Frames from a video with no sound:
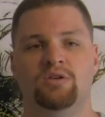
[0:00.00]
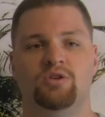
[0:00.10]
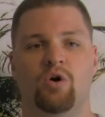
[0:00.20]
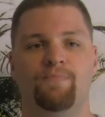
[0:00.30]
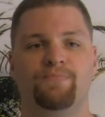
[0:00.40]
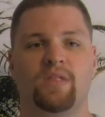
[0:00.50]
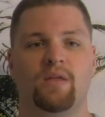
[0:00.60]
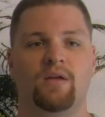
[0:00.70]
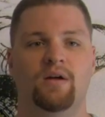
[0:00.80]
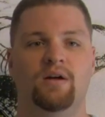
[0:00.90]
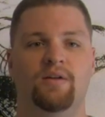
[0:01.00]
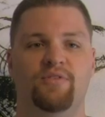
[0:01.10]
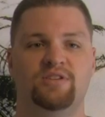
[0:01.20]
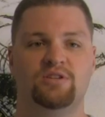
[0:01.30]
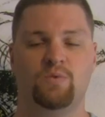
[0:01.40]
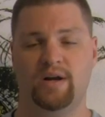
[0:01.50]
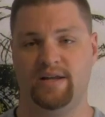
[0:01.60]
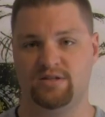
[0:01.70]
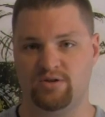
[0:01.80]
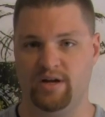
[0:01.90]
So this is where it
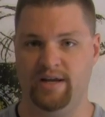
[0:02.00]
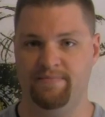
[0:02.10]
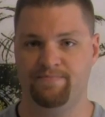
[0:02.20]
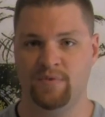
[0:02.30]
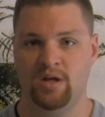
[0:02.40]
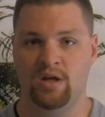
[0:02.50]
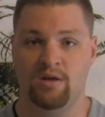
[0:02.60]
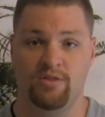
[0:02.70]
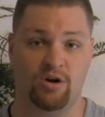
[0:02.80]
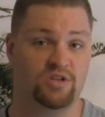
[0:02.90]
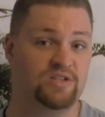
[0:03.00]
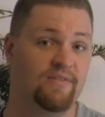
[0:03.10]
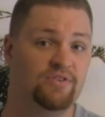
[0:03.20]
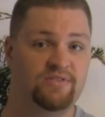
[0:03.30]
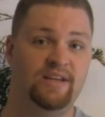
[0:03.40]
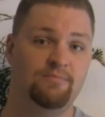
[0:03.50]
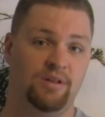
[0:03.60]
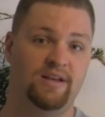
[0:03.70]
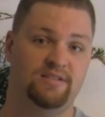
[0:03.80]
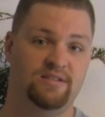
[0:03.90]
gets tricky. There are 17
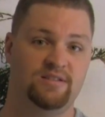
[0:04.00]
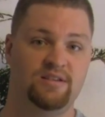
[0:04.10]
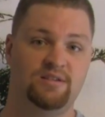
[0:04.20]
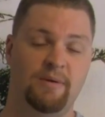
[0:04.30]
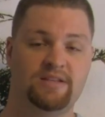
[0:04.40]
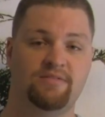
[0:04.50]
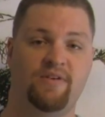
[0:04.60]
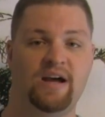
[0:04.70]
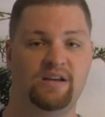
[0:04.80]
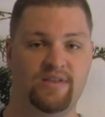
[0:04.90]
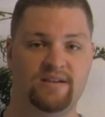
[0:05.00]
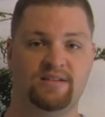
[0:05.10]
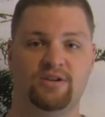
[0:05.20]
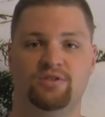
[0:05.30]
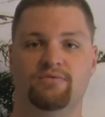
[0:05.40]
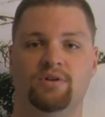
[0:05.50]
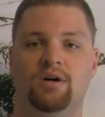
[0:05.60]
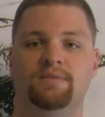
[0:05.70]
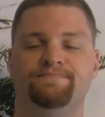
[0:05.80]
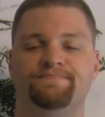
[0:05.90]
places specified in that section of law.